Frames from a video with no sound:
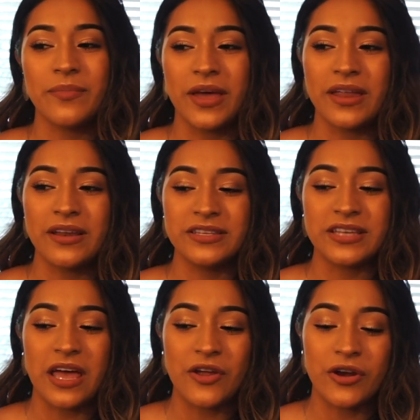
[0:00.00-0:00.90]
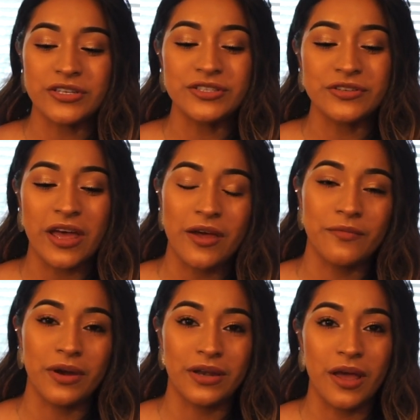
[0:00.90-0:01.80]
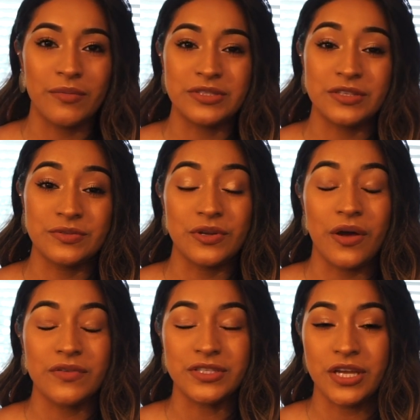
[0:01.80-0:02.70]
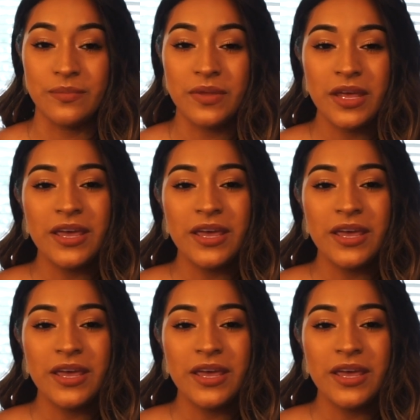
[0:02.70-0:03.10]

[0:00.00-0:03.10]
but it's kind of hard to do that right now since we don't have a gym